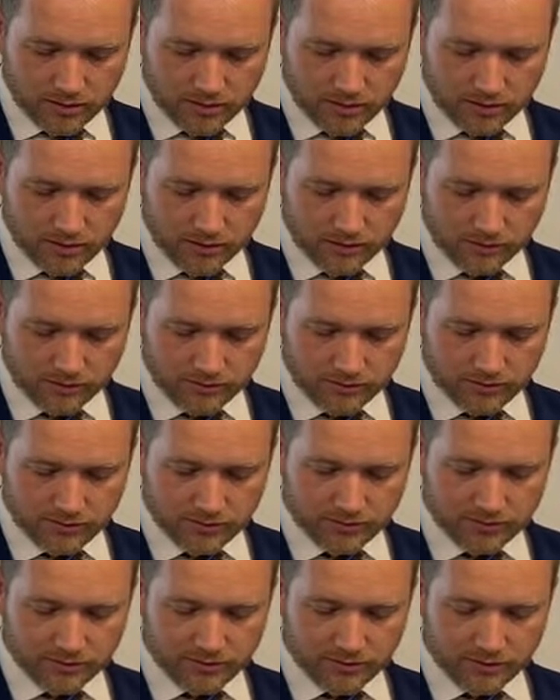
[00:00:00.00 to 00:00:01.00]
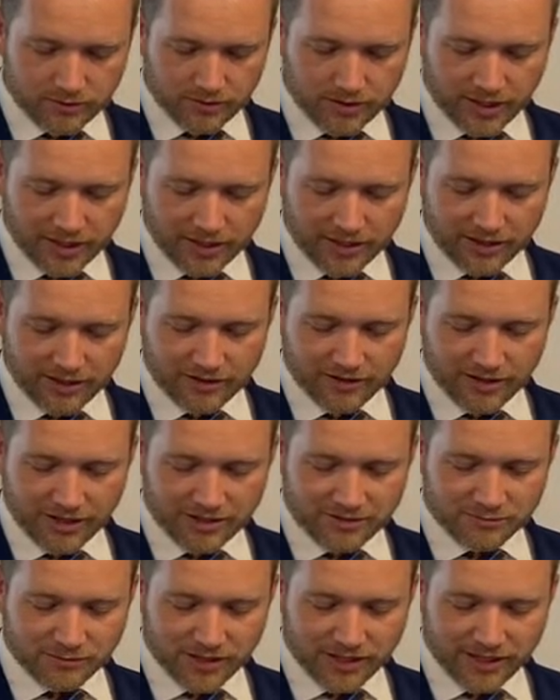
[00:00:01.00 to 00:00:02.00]
Oh, okay. Oh,
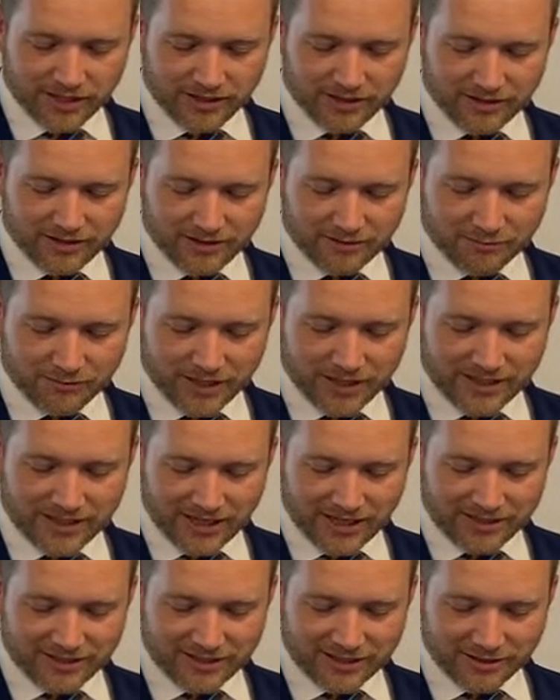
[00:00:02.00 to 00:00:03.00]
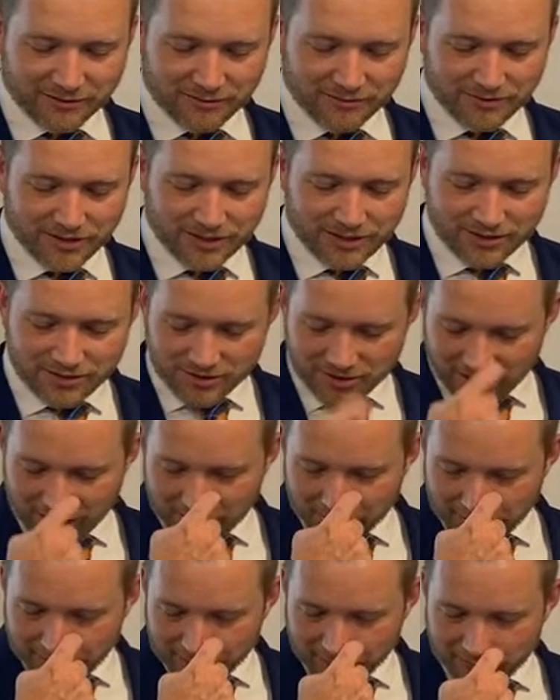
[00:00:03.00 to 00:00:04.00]
that's my tech team. He's trying
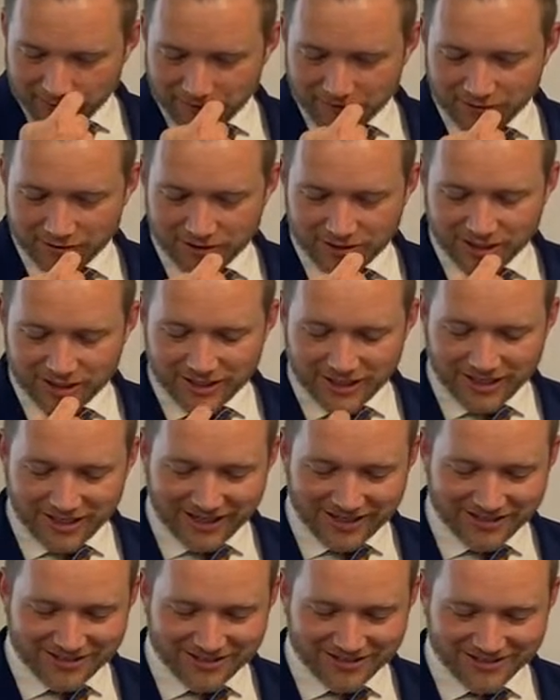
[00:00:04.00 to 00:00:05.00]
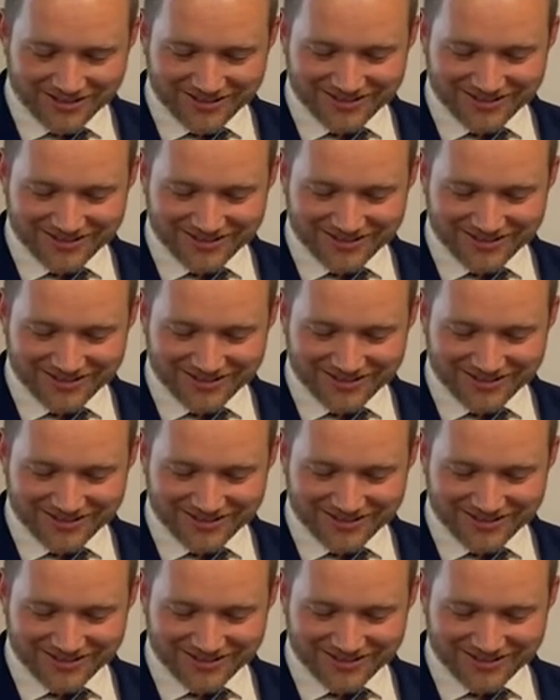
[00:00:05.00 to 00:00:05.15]
to make me feel good, I guess.